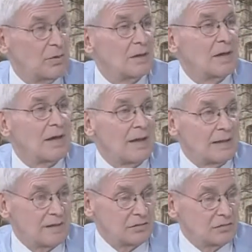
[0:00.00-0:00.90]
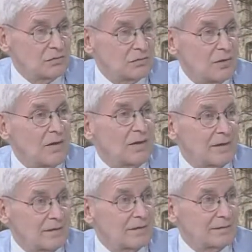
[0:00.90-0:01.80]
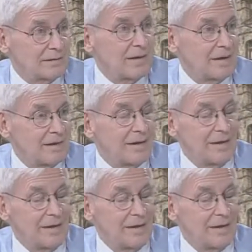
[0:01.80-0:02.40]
Oh and get you started. I see.